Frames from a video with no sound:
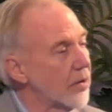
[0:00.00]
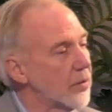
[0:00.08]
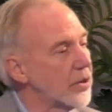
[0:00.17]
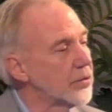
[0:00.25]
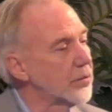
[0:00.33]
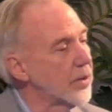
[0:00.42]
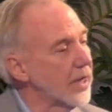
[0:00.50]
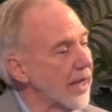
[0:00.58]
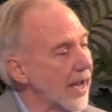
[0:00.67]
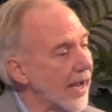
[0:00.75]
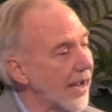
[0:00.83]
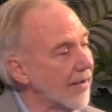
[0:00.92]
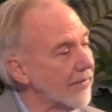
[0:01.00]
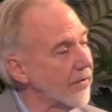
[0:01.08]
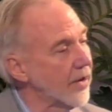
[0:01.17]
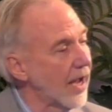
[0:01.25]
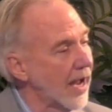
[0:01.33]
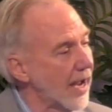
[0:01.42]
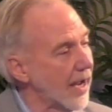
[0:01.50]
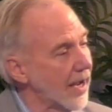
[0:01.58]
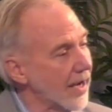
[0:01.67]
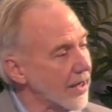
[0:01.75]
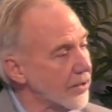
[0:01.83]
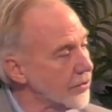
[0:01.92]
which we have
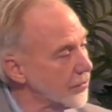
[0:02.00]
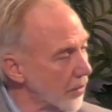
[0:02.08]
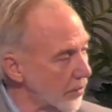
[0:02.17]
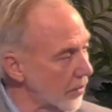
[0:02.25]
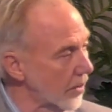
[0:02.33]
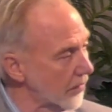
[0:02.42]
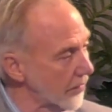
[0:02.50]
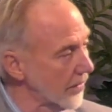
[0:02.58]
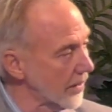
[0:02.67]
control over.